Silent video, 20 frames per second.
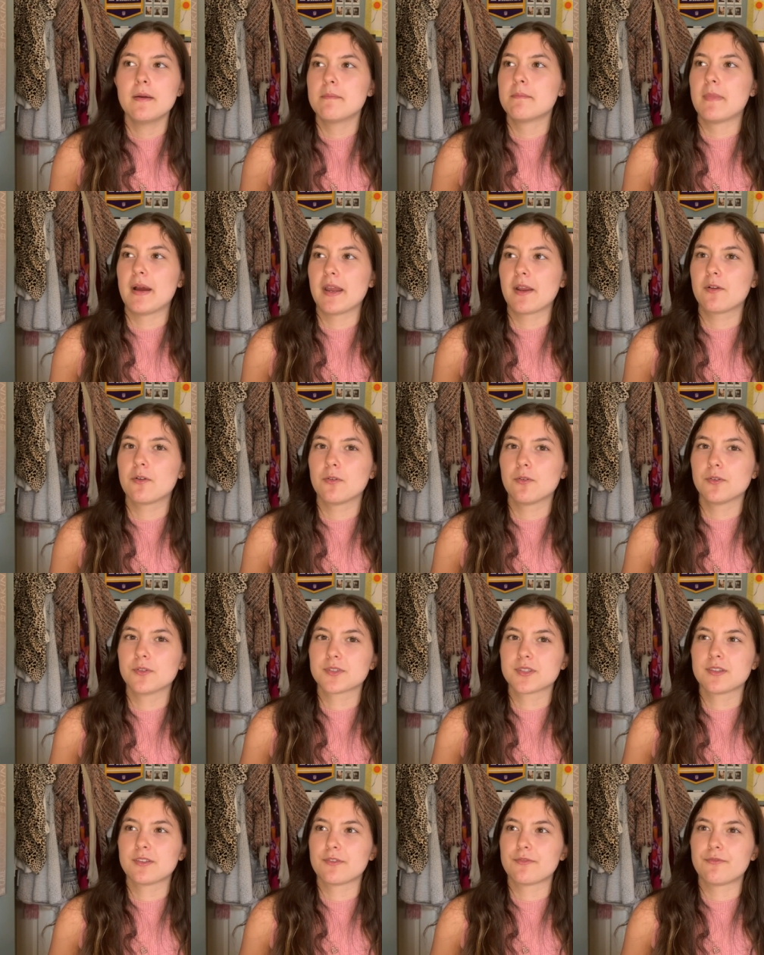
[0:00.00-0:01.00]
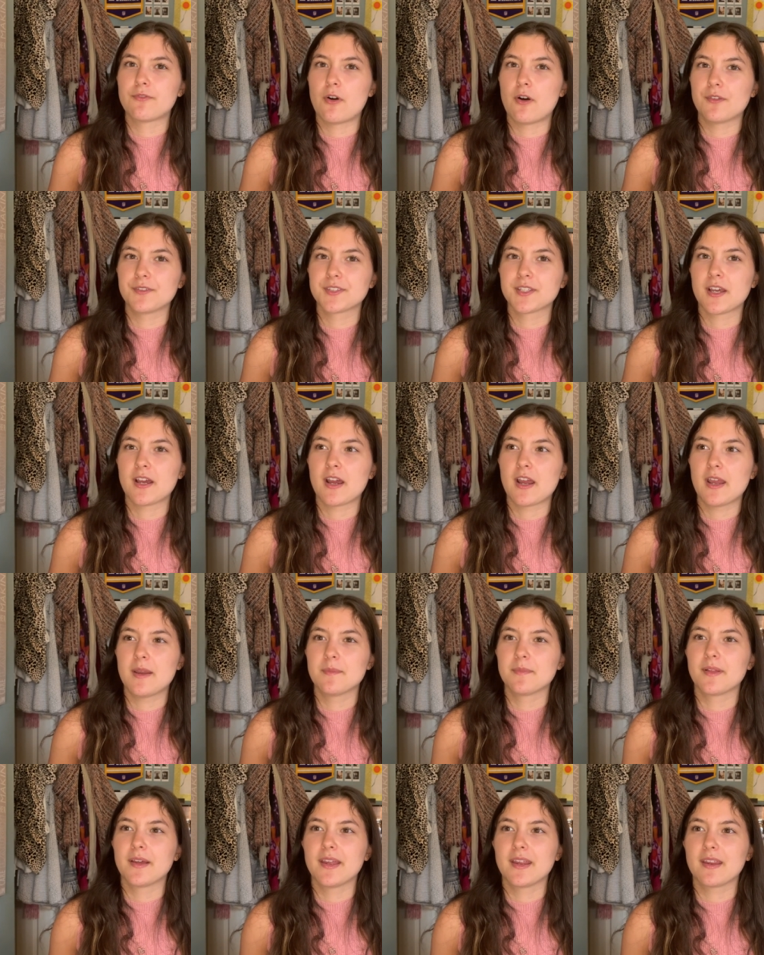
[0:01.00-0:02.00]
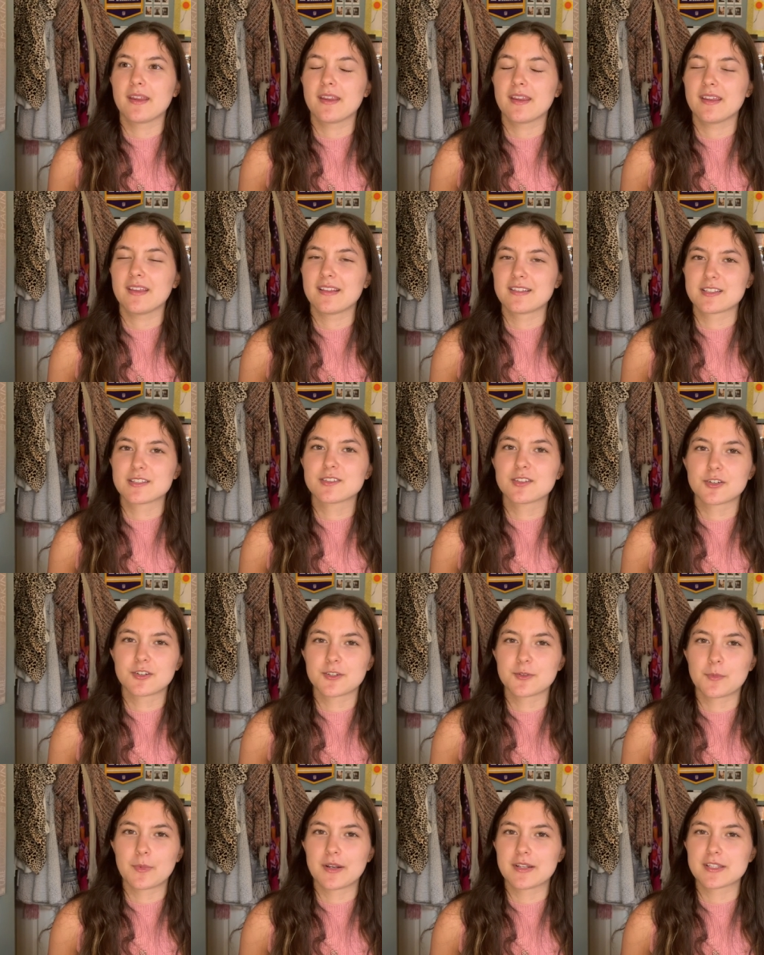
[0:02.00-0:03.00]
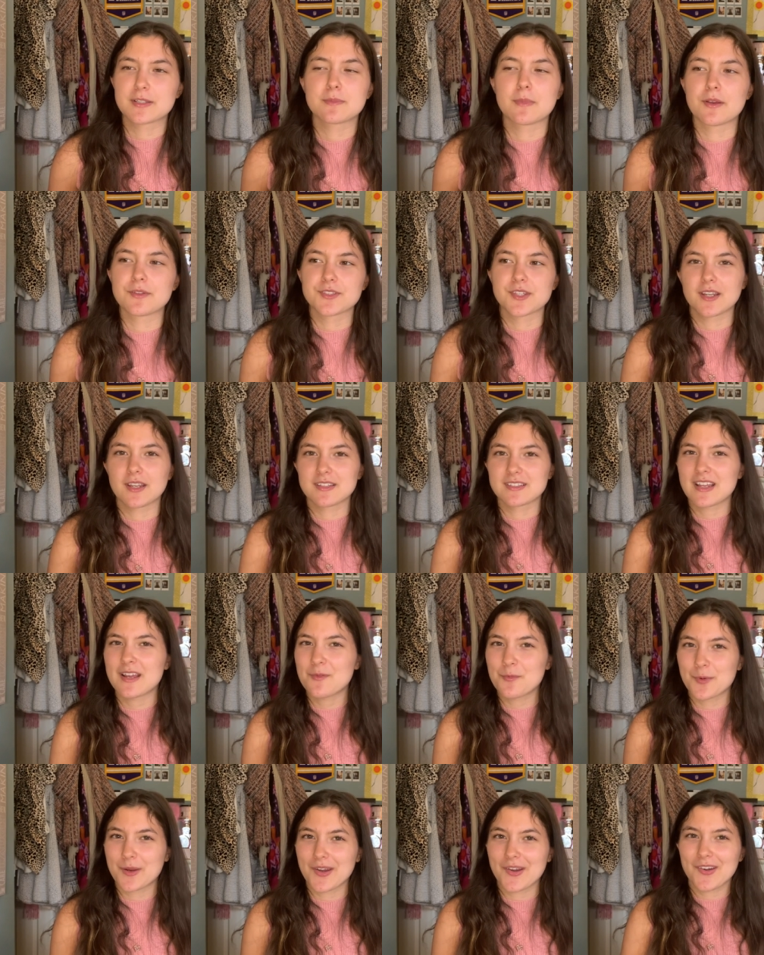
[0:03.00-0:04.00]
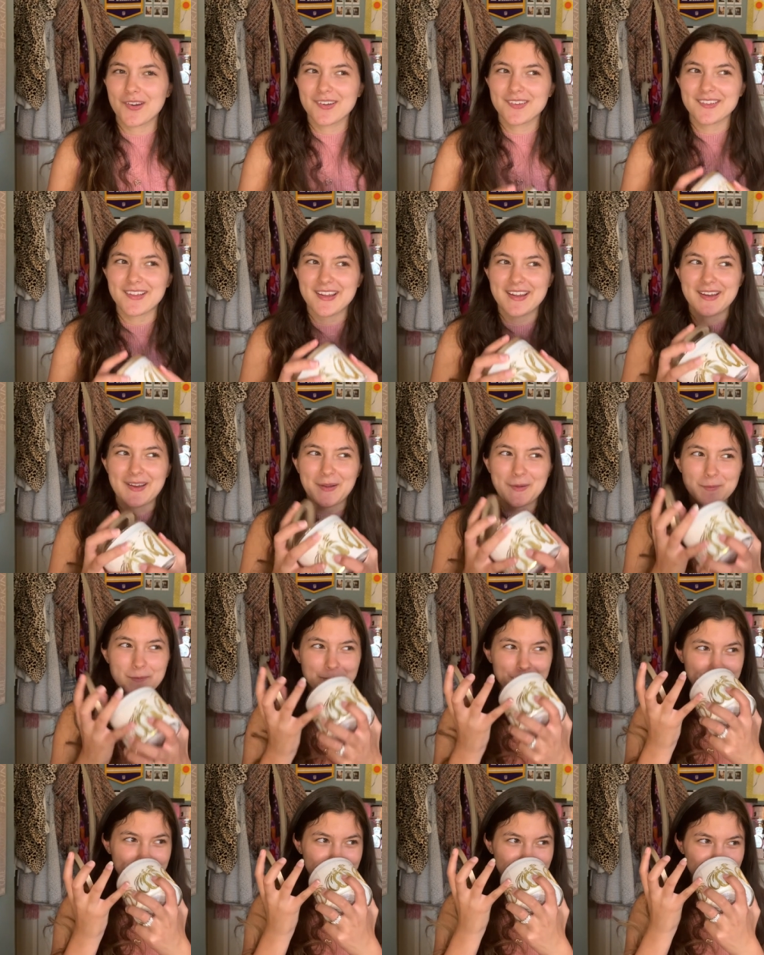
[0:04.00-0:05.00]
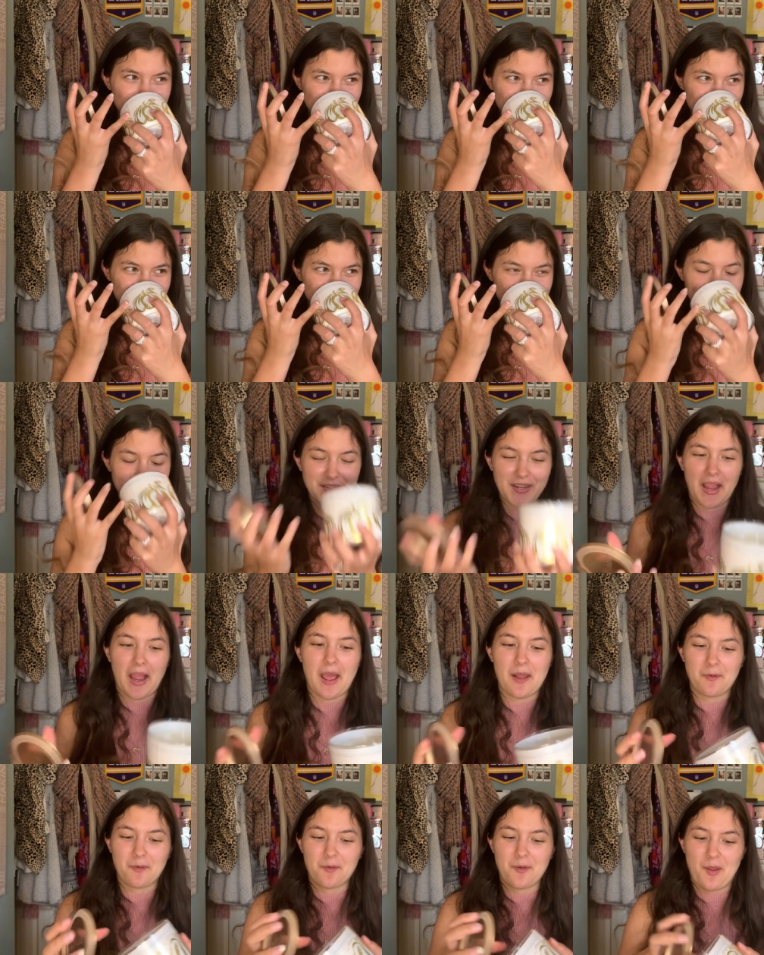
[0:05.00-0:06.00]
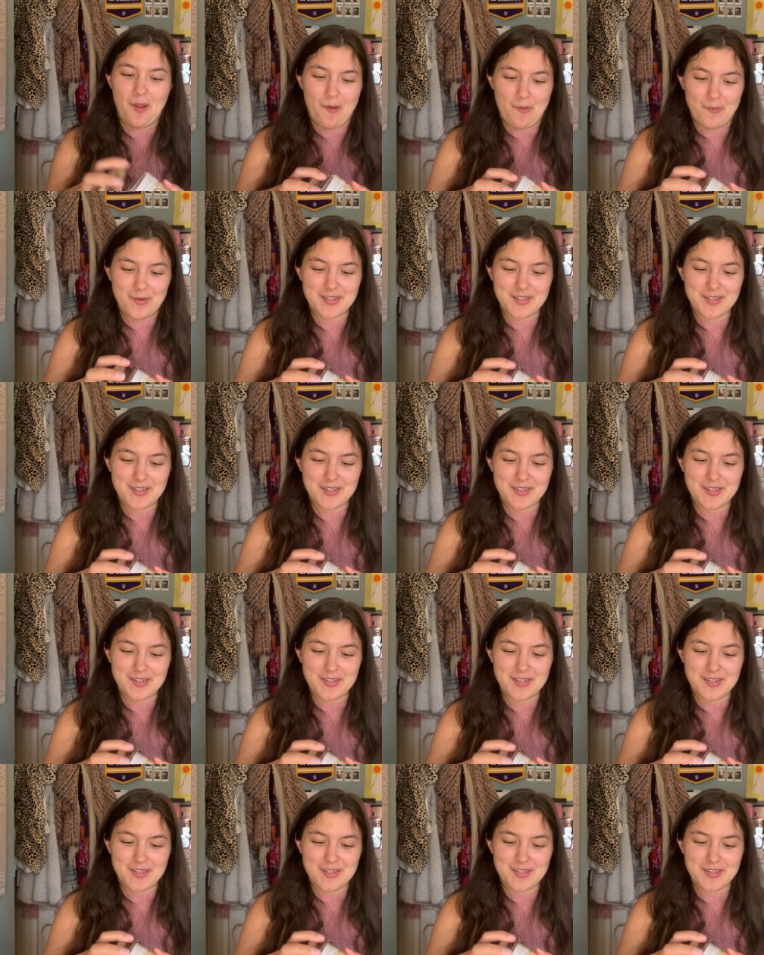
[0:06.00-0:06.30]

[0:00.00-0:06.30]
Michael's in the fall time. Like, it's literally what it smells like. Is that weird? Like, like, I don't know.